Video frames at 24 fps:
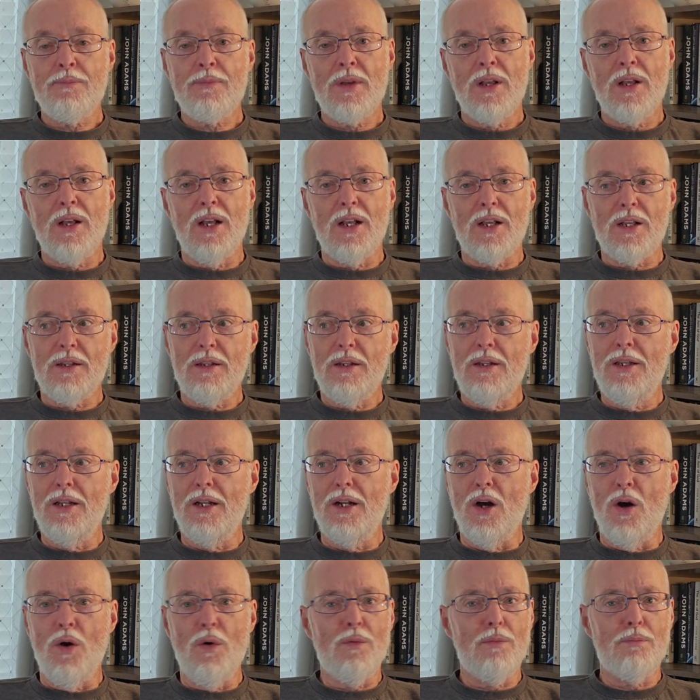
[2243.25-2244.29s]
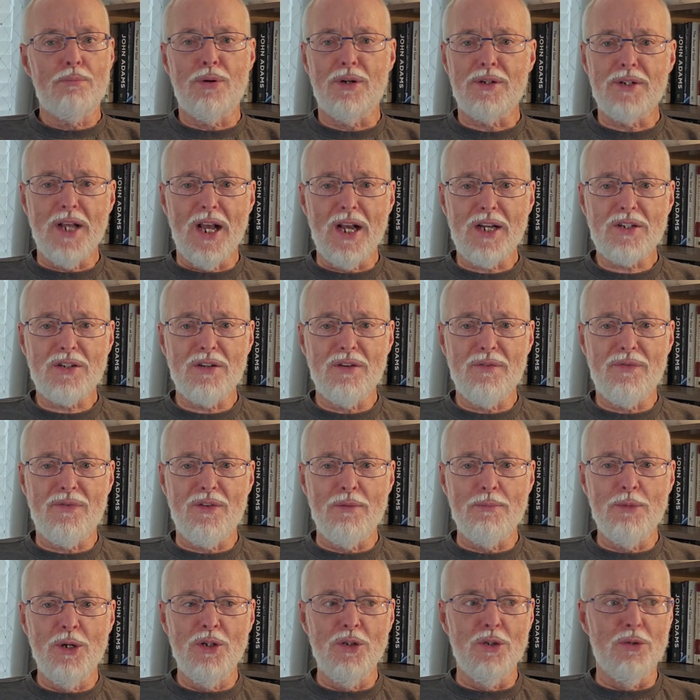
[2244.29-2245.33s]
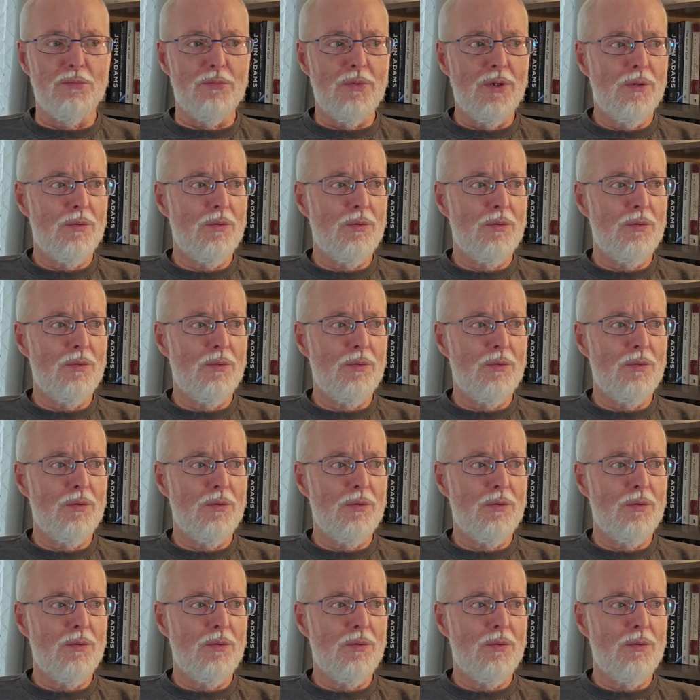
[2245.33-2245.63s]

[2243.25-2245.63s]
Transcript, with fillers: Uh, you know, protection from whom?